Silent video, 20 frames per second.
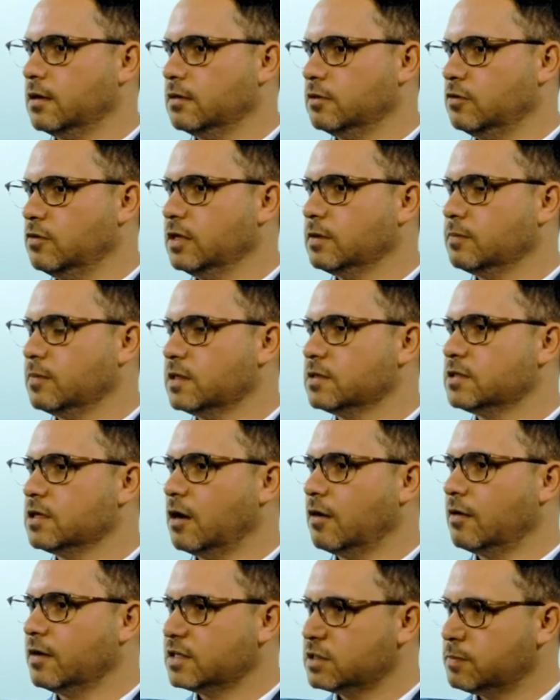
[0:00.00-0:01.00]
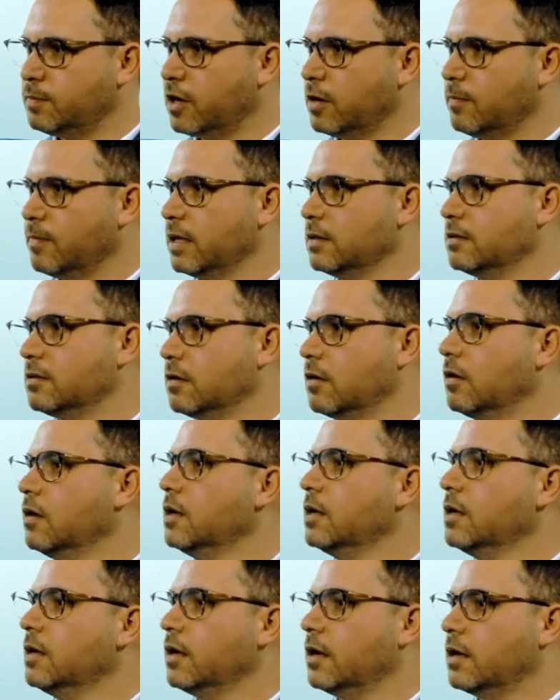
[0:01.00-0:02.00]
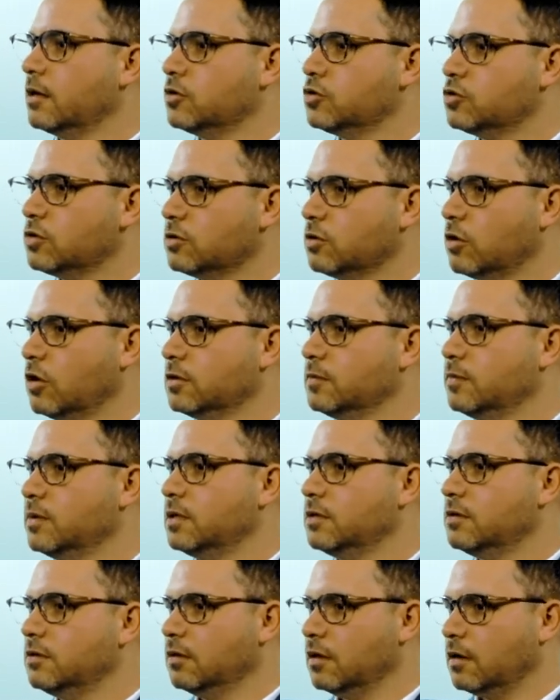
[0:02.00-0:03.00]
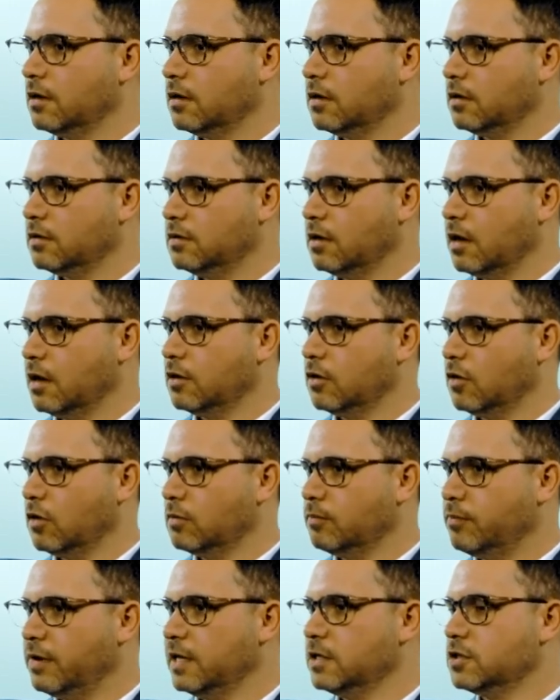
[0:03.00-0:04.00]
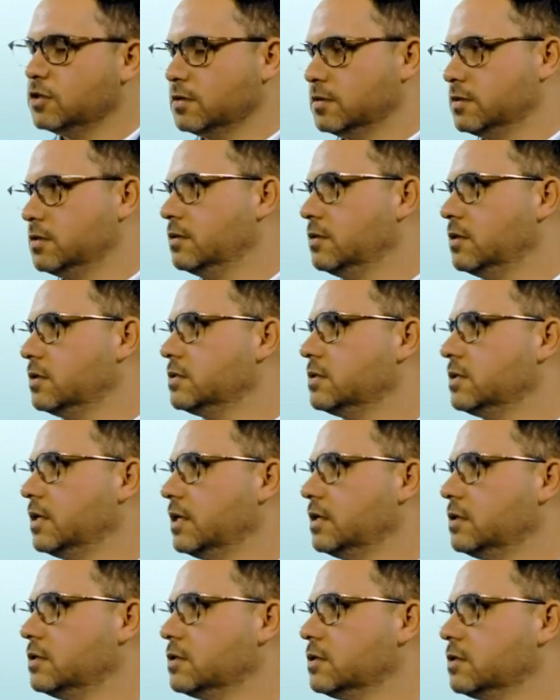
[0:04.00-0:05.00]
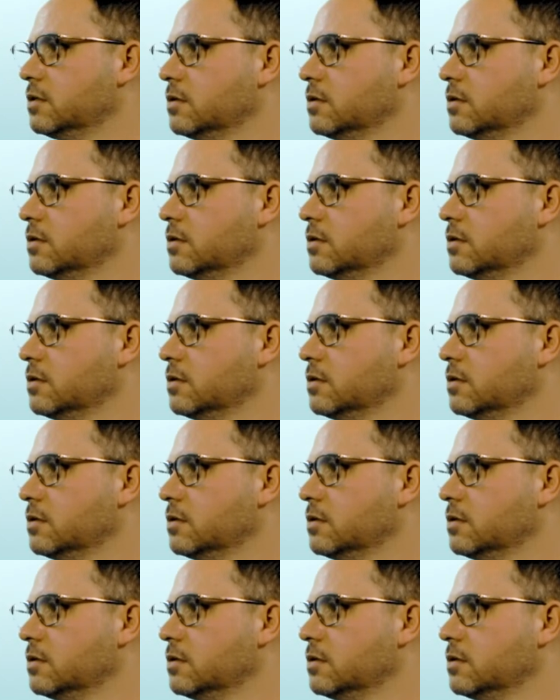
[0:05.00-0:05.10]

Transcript: treatments are experimental and should not be done on patients at this stage.